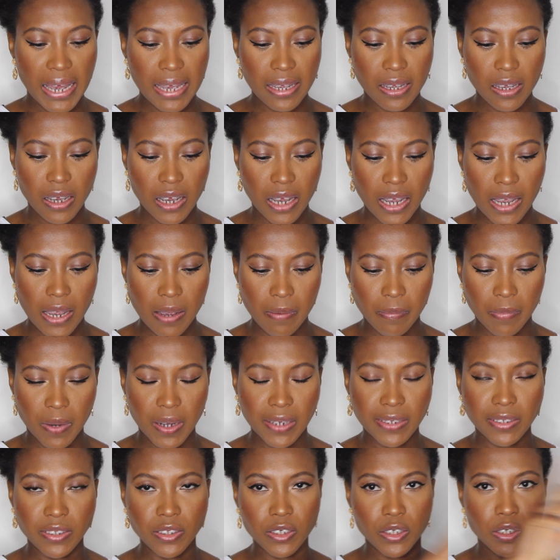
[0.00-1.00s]
back.
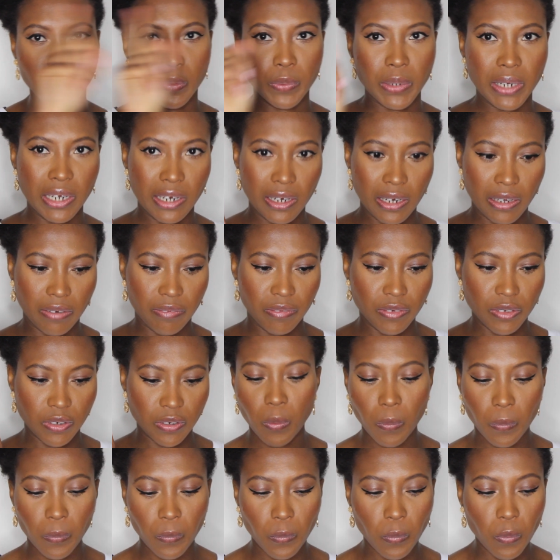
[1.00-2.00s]
I don't know where I left
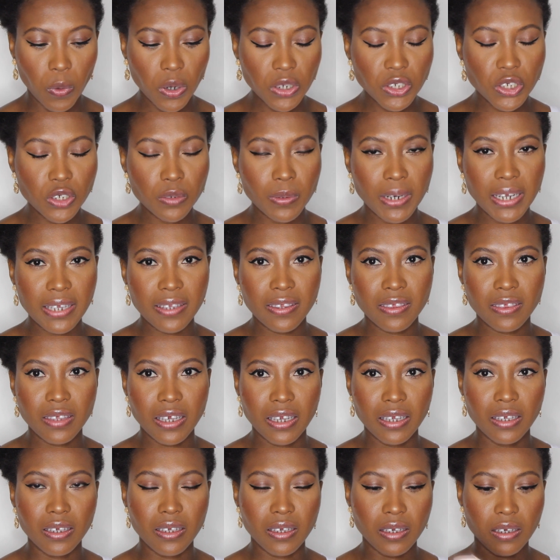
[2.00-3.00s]
off. What do I
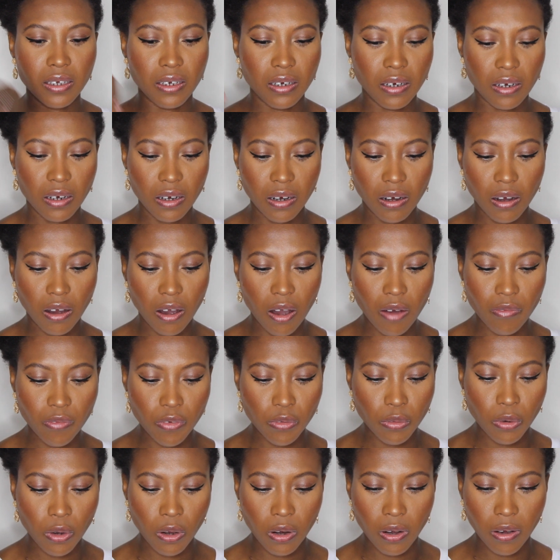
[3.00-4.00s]
think
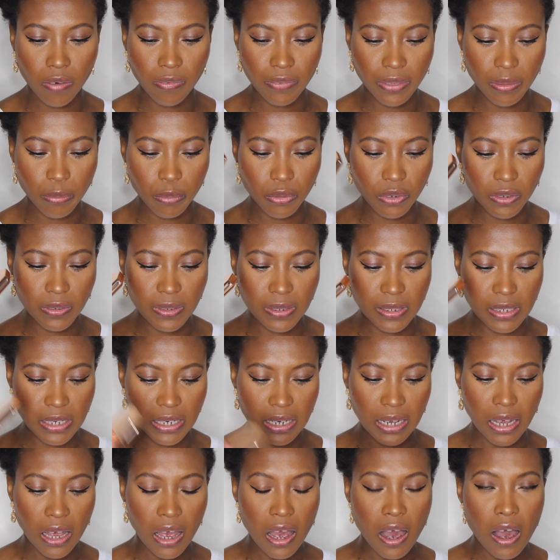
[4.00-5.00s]
overall of the
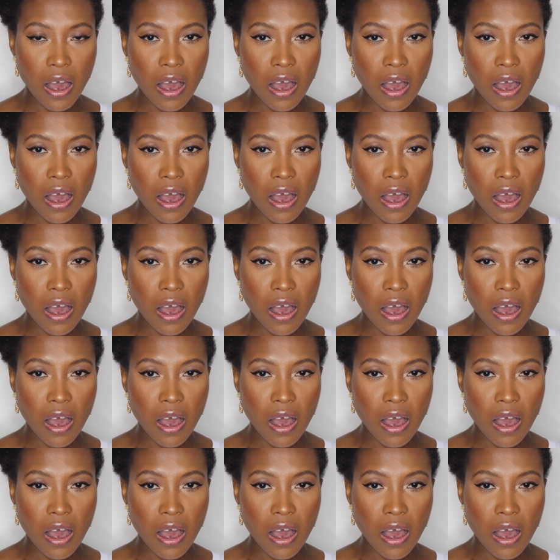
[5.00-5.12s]
bronzer?